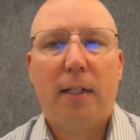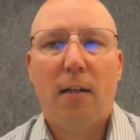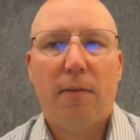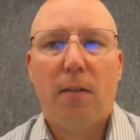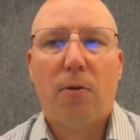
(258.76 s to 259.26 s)

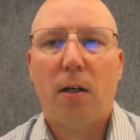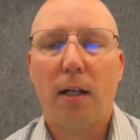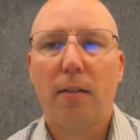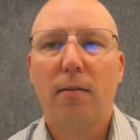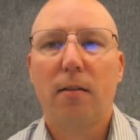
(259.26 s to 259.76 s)
AAV
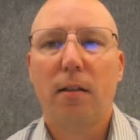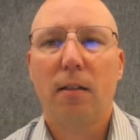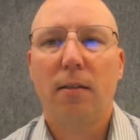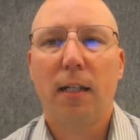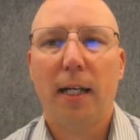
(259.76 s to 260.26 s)
product.
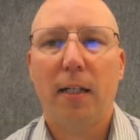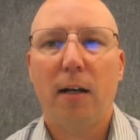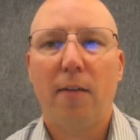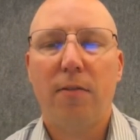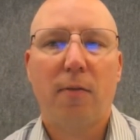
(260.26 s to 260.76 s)
And today, you
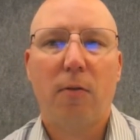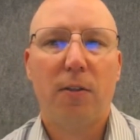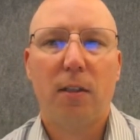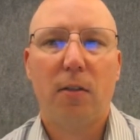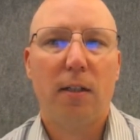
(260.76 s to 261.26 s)
have several
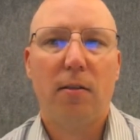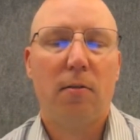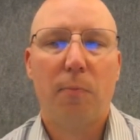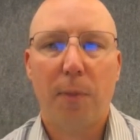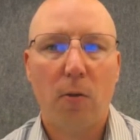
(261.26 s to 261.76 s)
facilities that
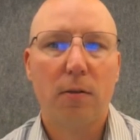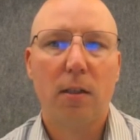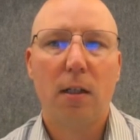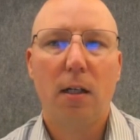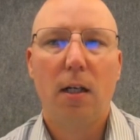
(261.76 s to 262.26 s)
are built
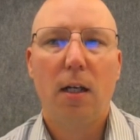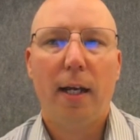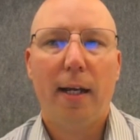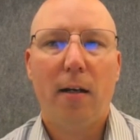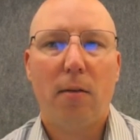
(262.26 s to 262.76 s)

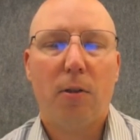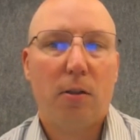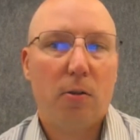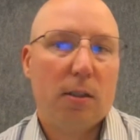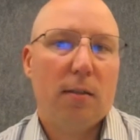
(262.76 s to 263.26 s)
and are
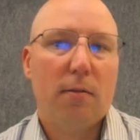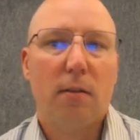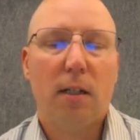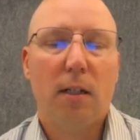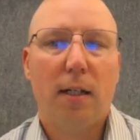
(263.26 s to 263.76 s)
producing,
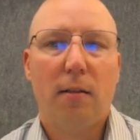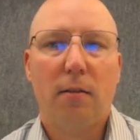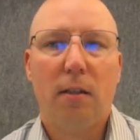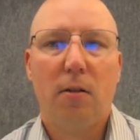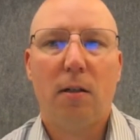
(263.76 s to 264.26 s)

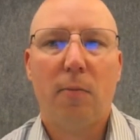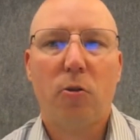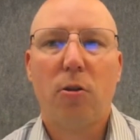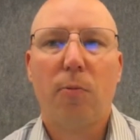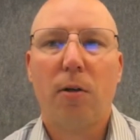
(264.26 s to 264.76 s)

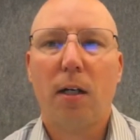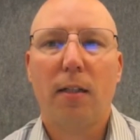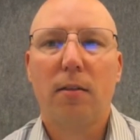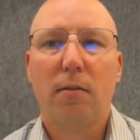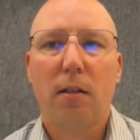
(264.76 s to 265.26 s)
commercial
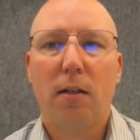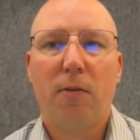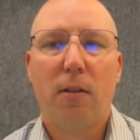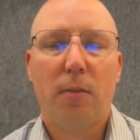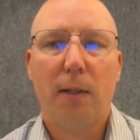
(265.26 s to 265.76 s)
products
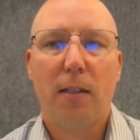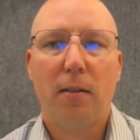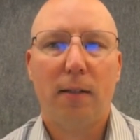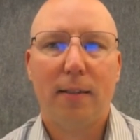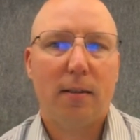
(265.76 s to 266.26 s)
for the space.
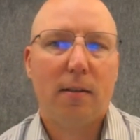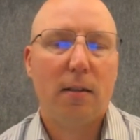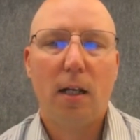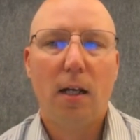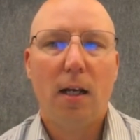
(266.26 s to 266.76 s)
So that's a
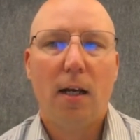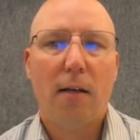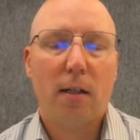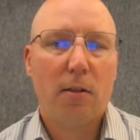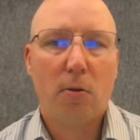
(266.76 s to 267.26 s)

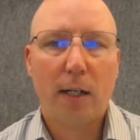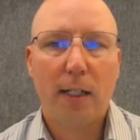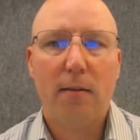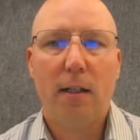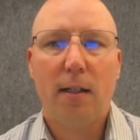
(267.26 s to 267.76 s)

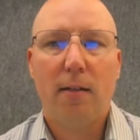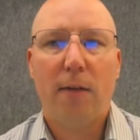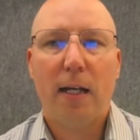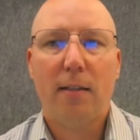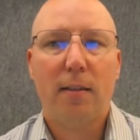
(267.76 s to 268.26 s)
great
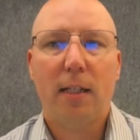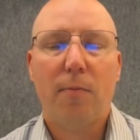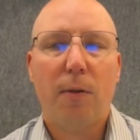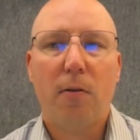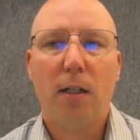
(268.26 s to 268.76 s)
advance in
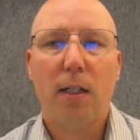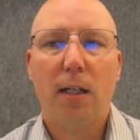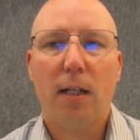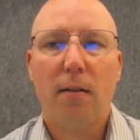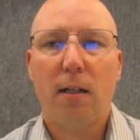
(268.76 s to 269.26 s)
capability
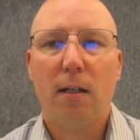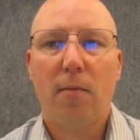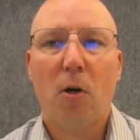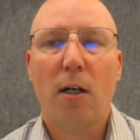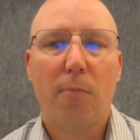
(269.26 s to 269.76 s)
and
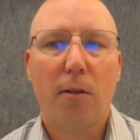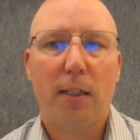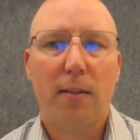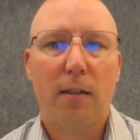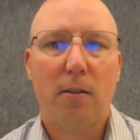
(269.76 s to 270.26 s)

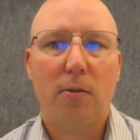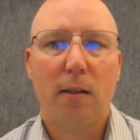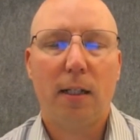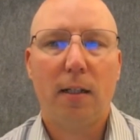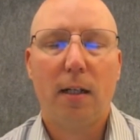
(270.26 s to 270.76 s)
marketplace there. So I
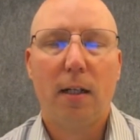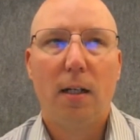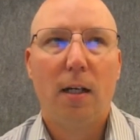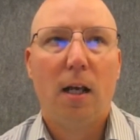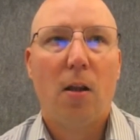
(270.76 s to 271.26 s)
think
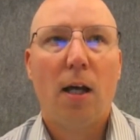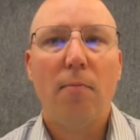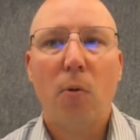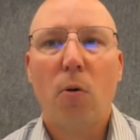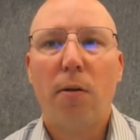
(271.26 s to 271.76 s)
a lot
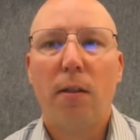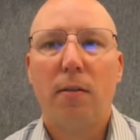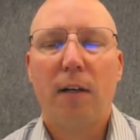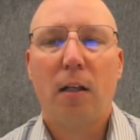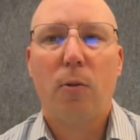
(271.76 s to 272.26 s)
more that's
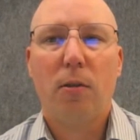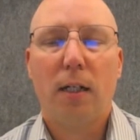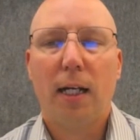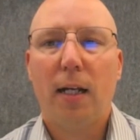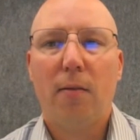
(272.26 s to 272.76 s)
available
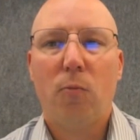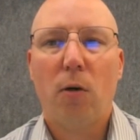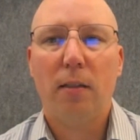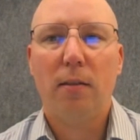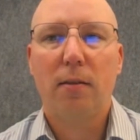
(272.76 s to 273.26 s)
today than
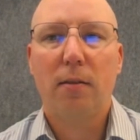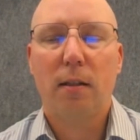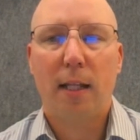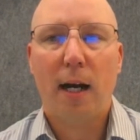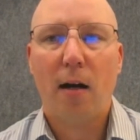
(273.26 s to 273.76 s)
was
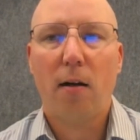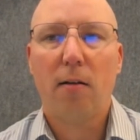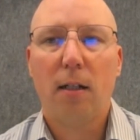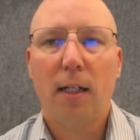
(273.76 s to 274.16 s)
there.